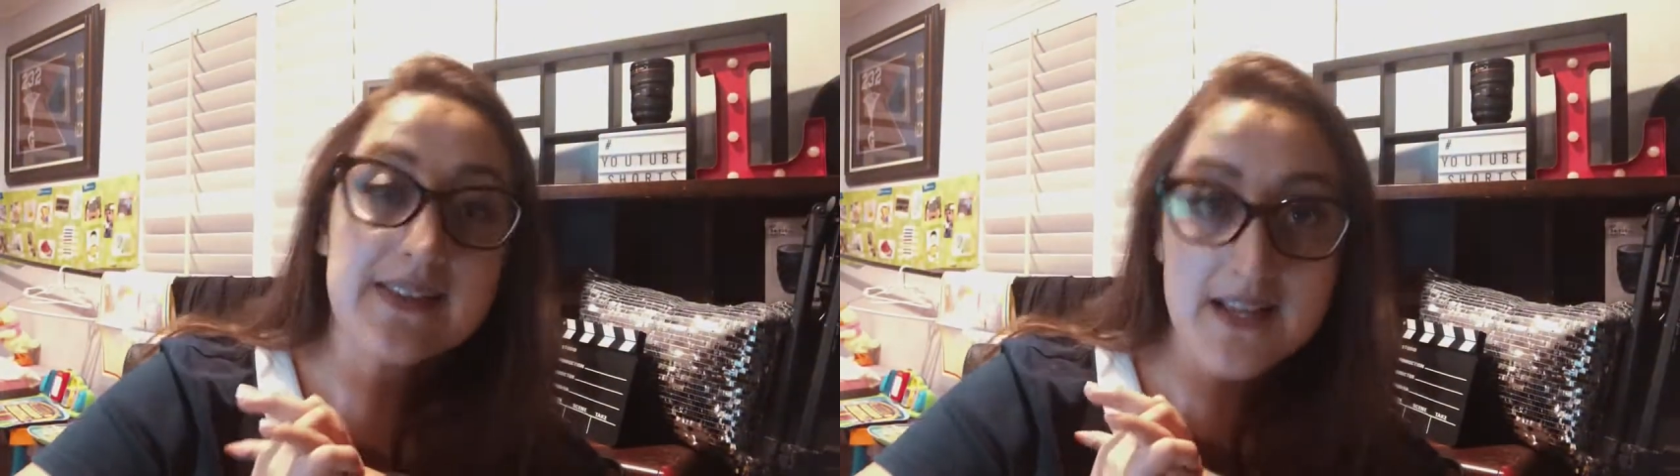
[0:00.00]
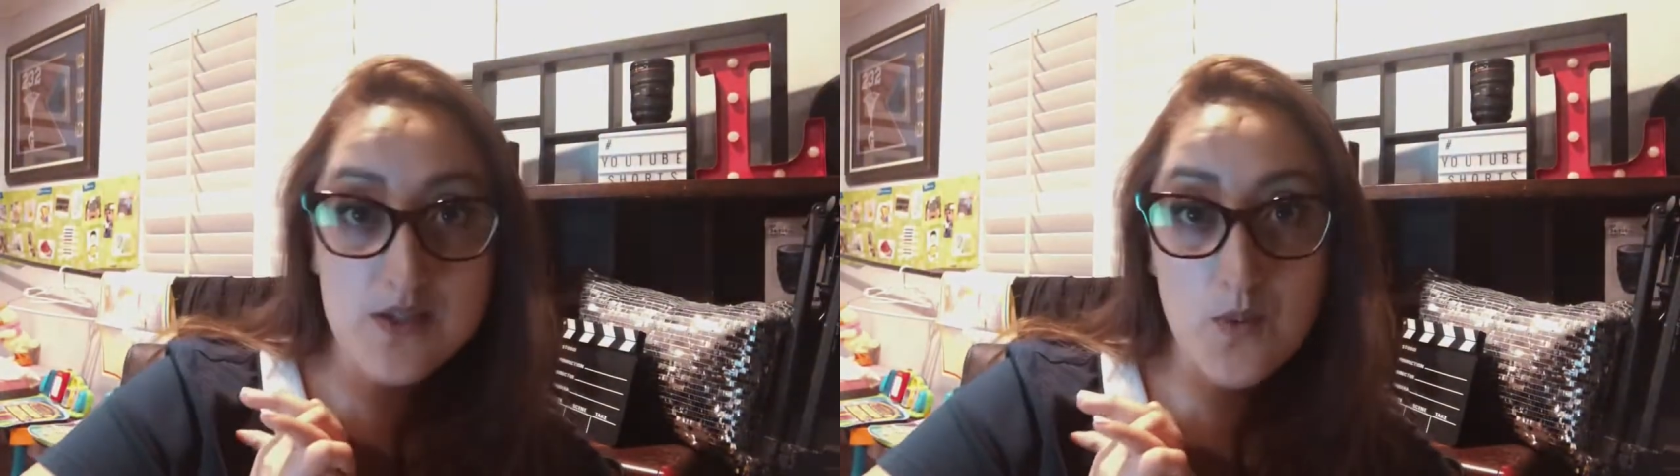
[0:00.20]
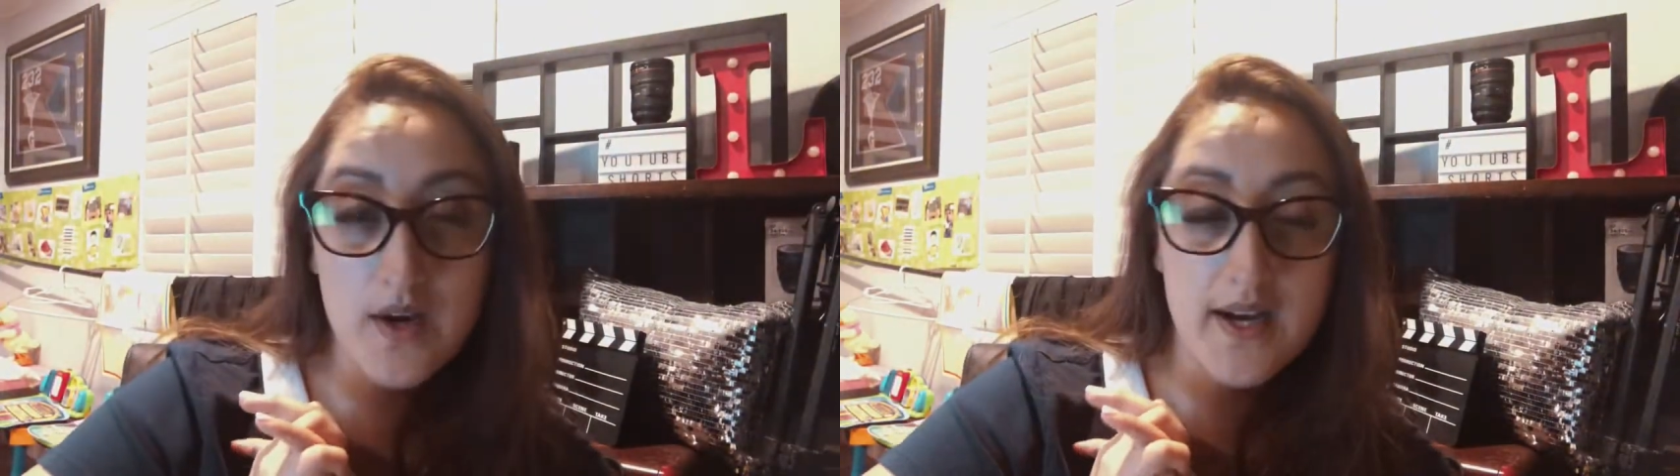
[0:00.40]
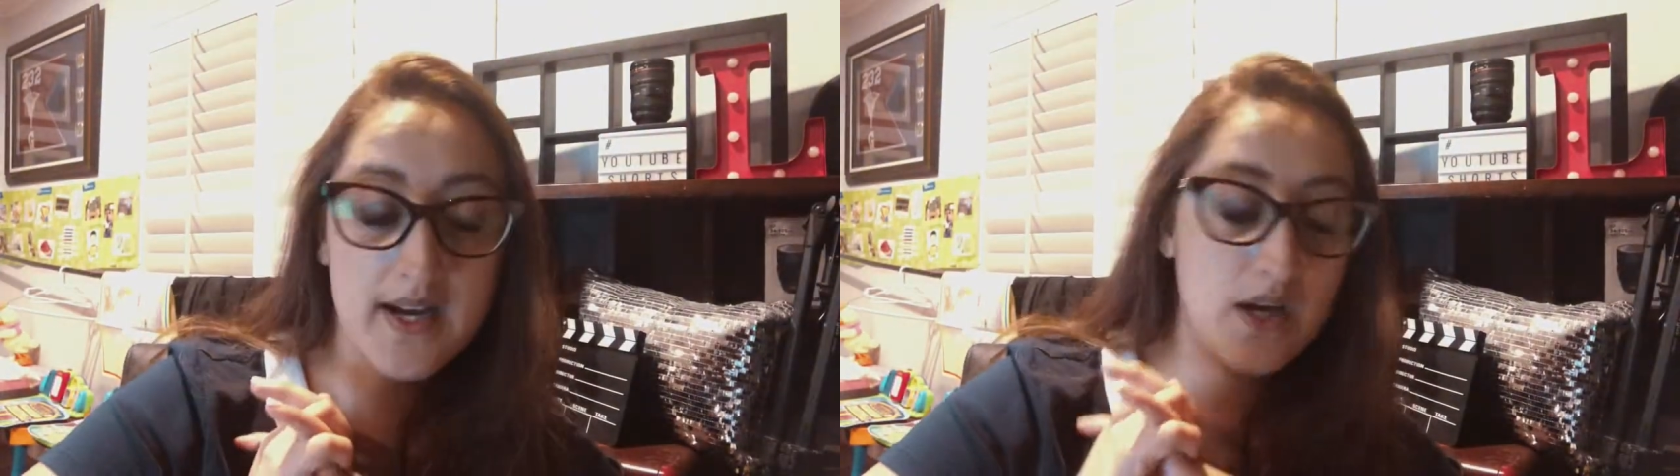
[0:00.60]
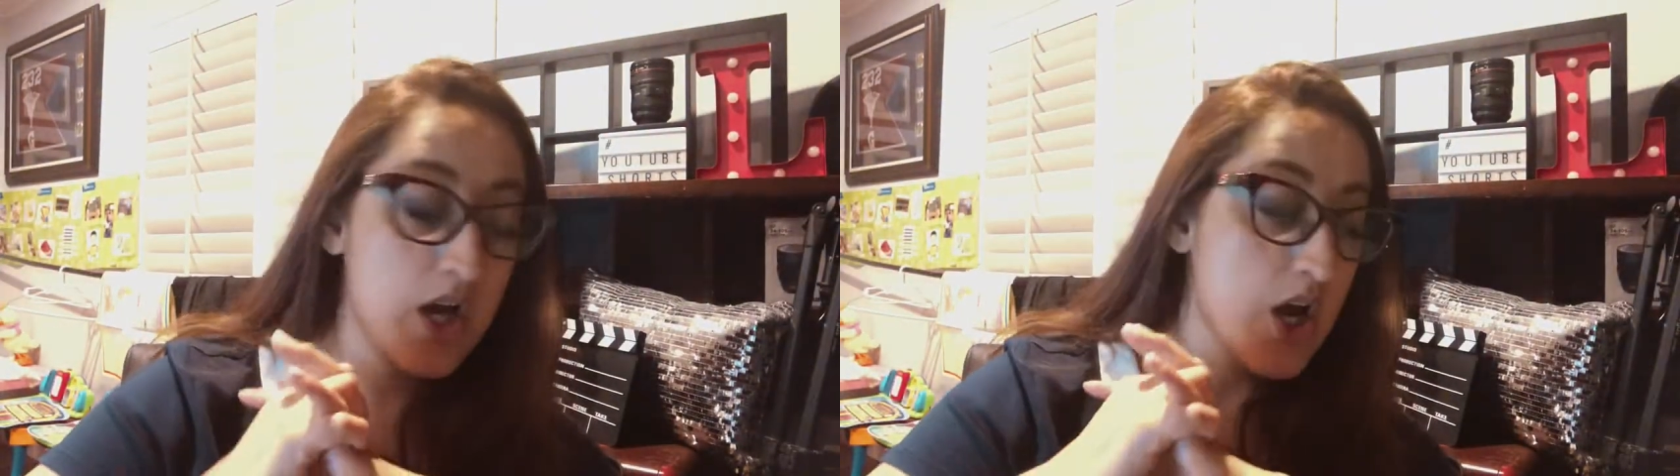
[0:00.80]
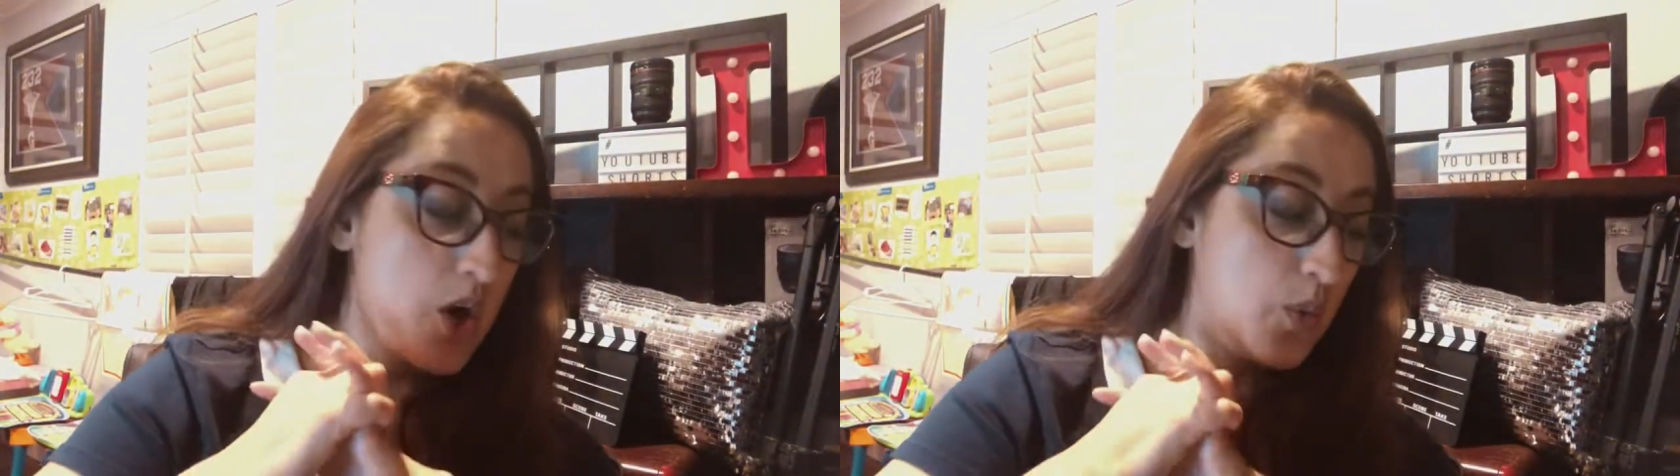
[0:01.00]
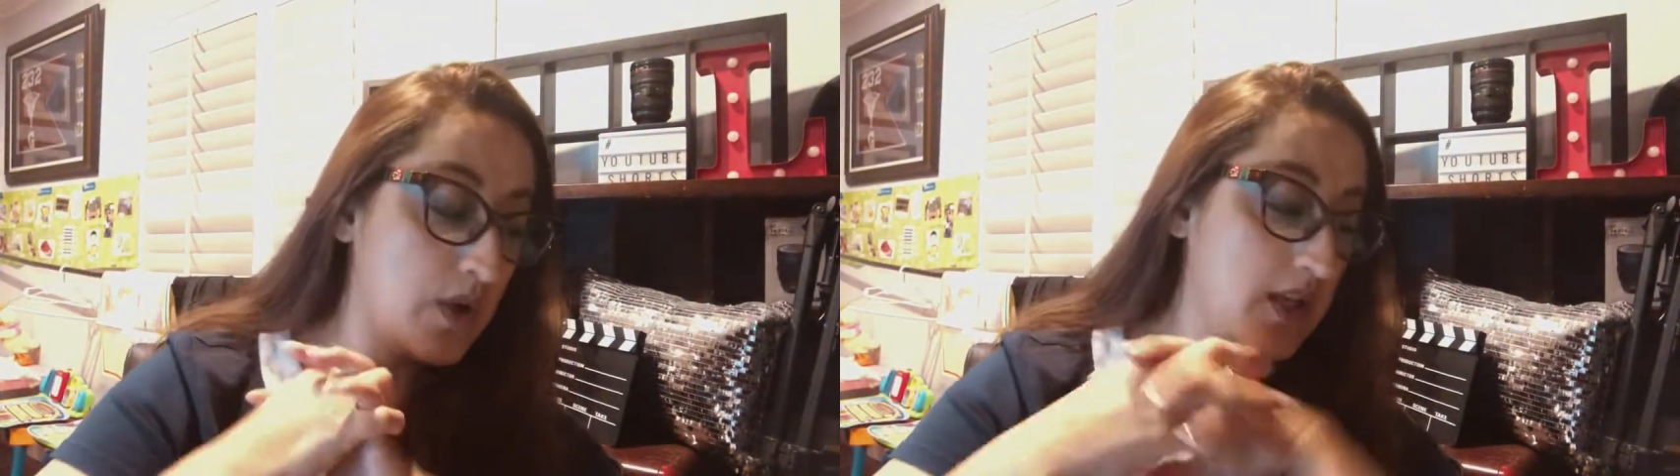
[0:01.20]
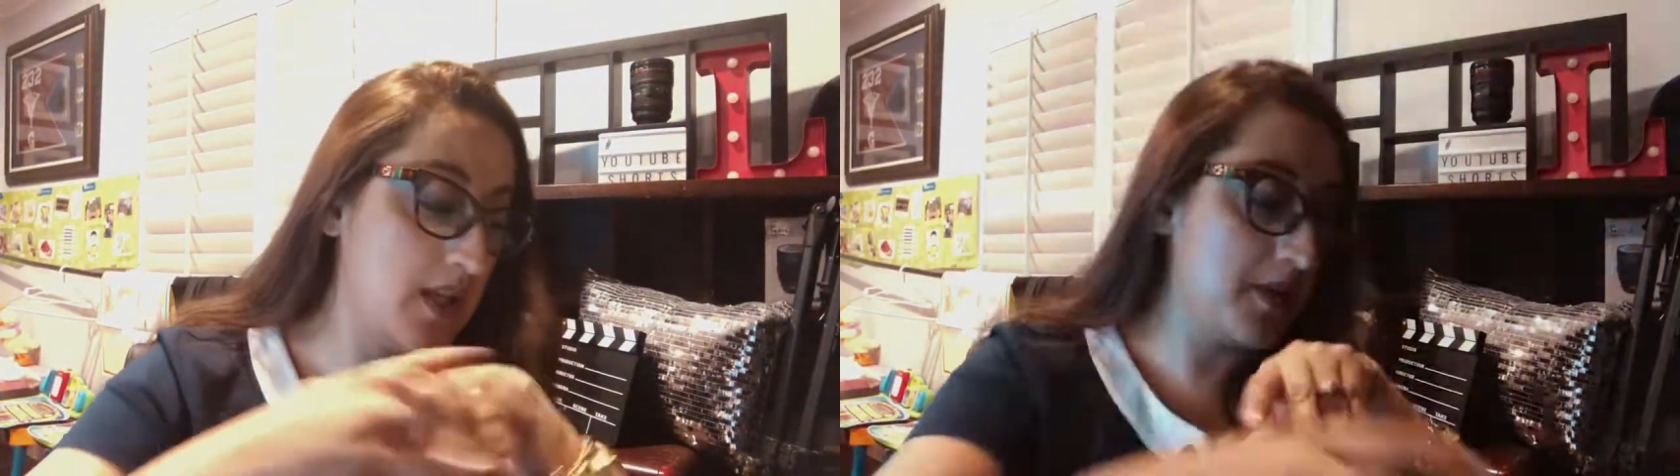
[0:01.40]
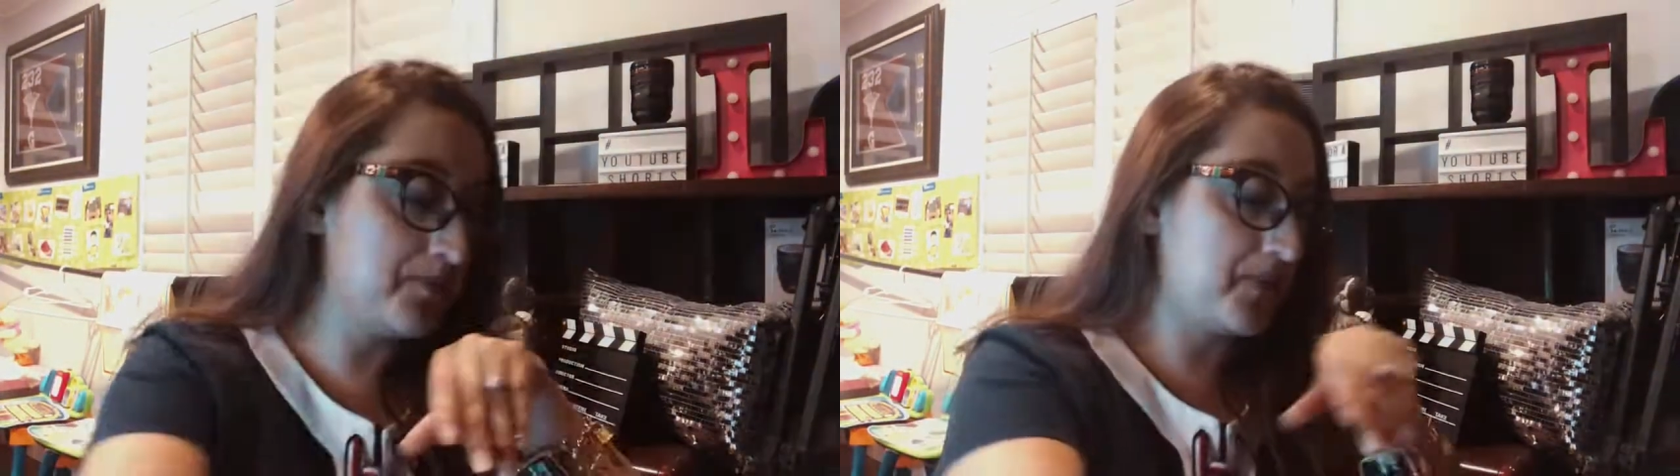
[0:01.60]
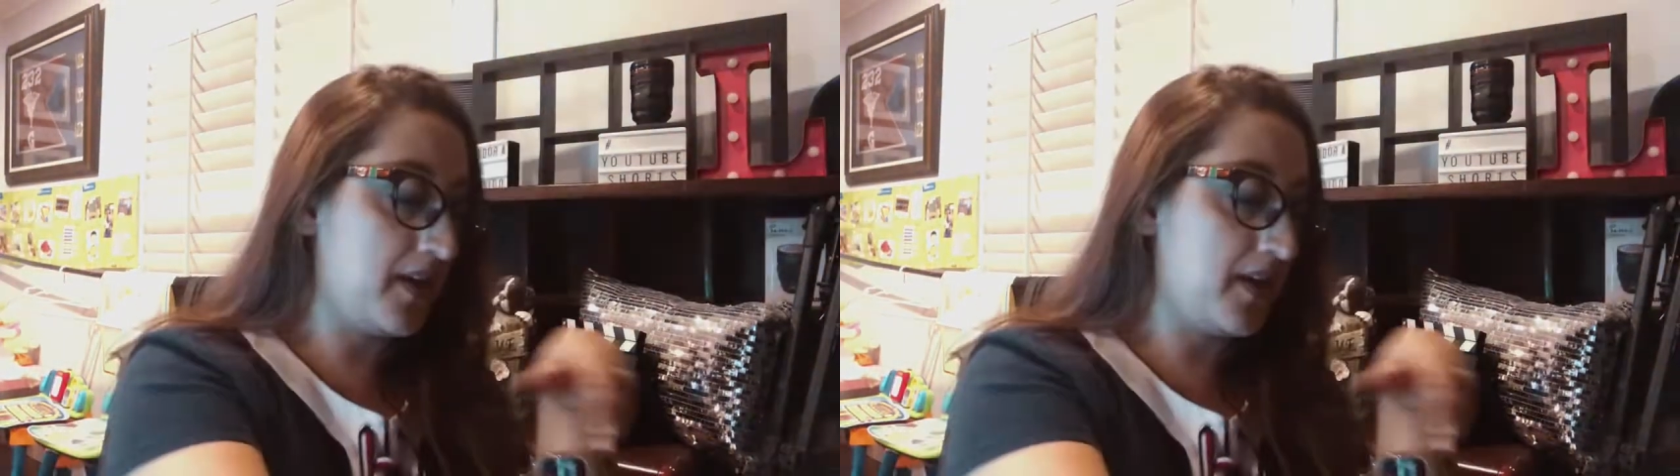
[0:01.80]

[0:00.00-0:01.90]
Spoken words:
That's why we